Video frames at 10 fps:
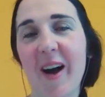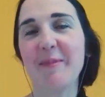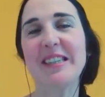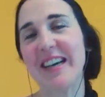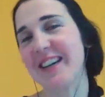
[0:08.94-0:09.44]

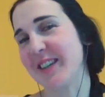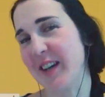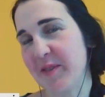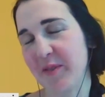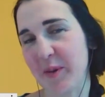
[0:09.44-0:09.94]
I'm
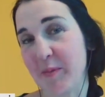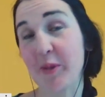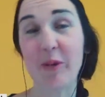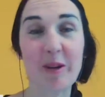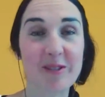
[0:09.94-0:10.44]
Natasha from
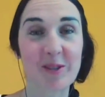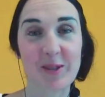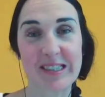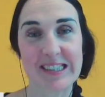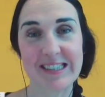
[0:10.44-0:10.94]
the World
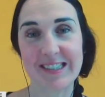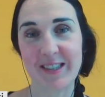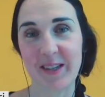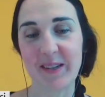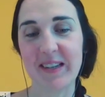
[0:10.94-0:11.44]
Resources
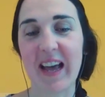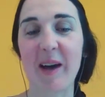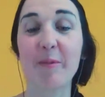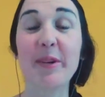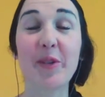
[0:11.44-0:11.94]
Institute
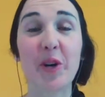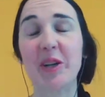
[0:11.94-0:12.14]
and we've